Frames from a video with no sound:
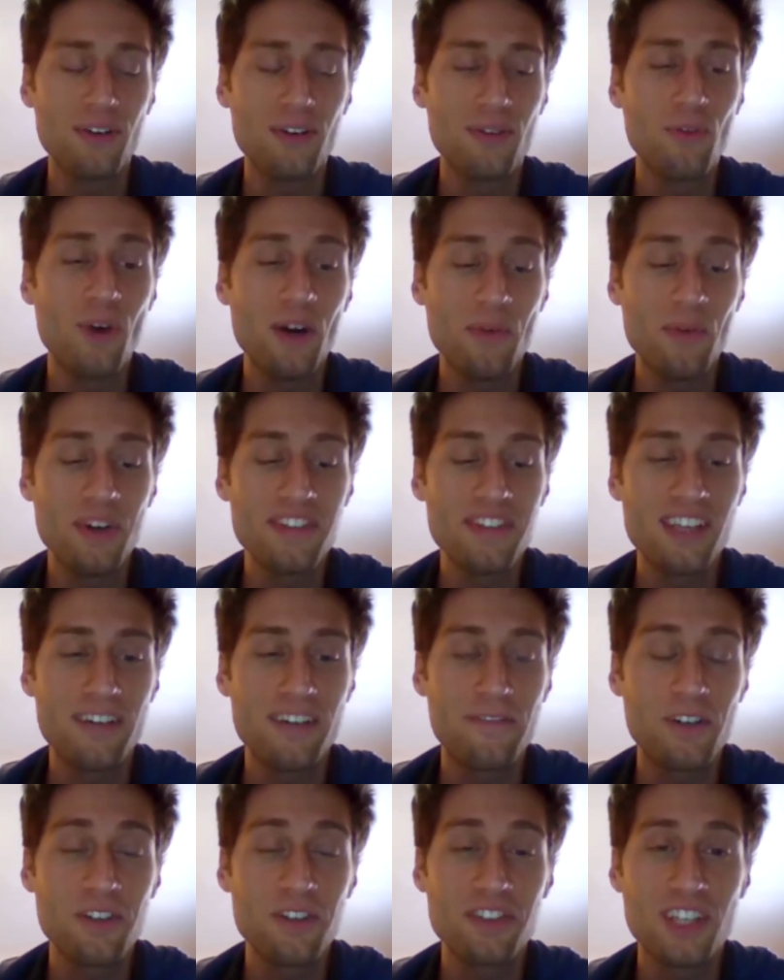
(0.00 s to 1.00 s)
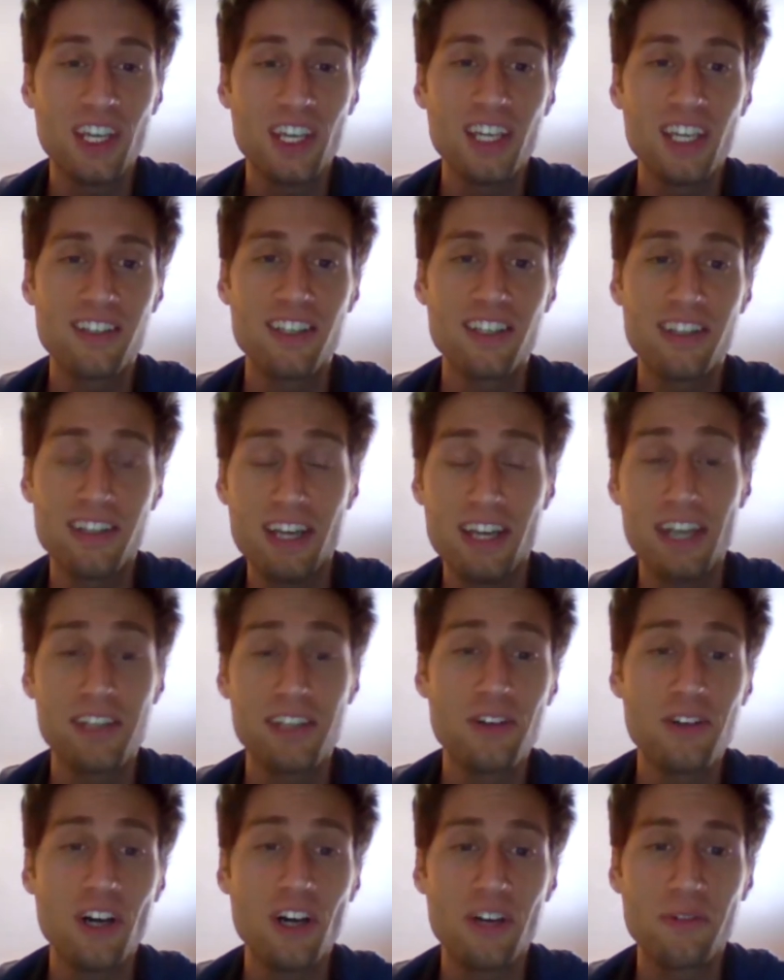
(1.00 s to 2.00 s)
what was that first gig that
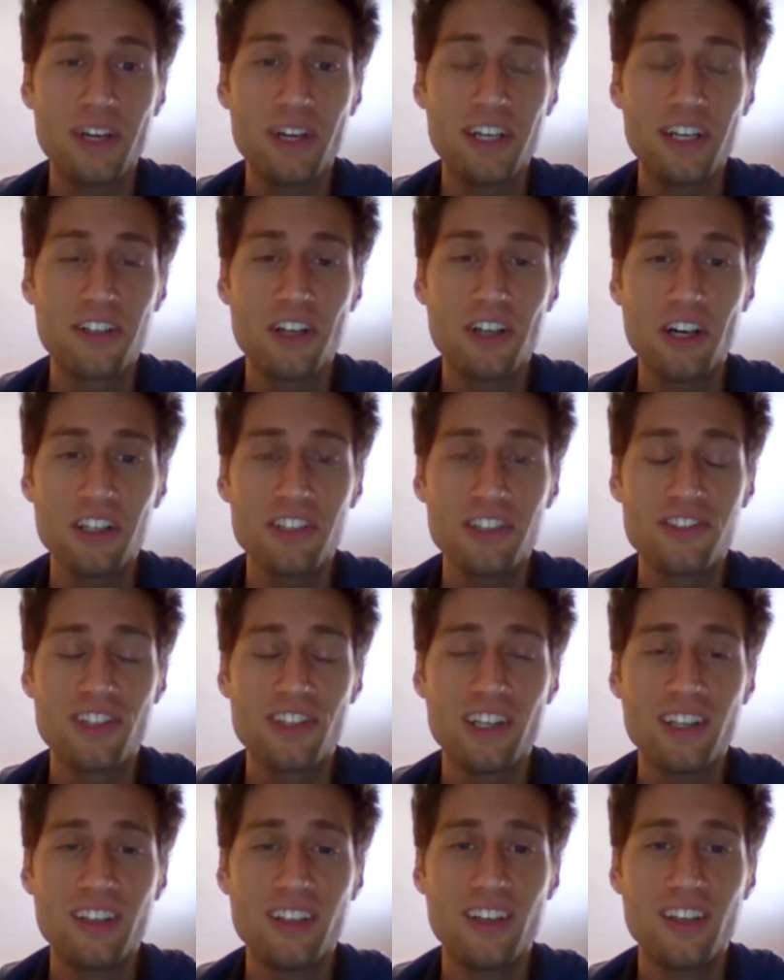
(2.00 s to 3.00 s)
you got right out of college then?